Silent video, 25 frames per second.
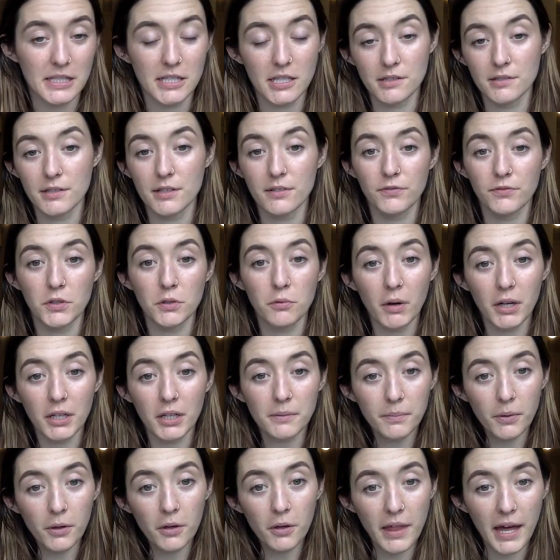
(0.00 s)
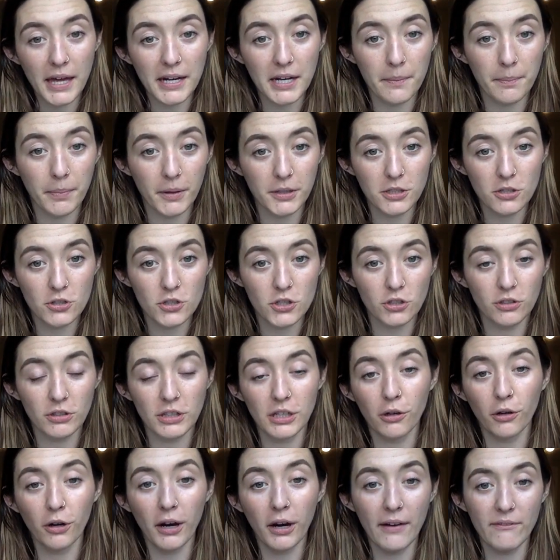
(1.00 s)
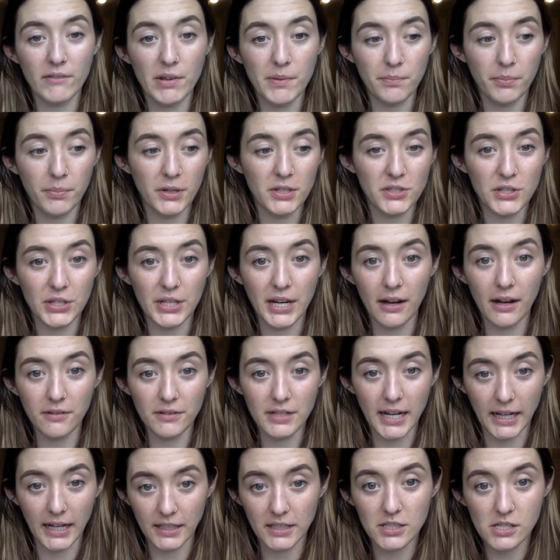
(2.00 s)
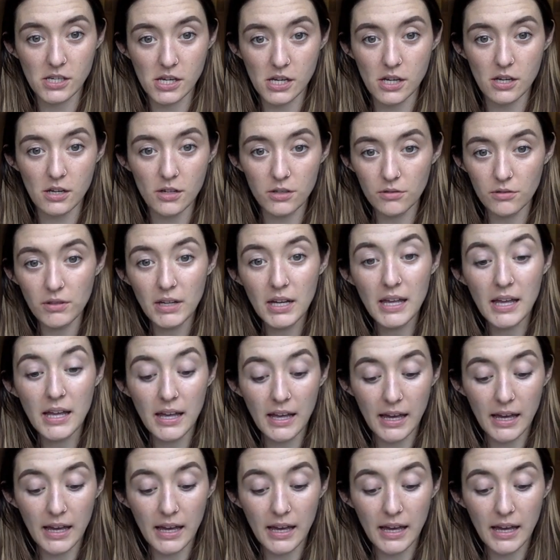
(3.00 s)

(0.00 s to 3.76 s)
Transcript: So if you want to pull that up on your screen or have it printed out next to you,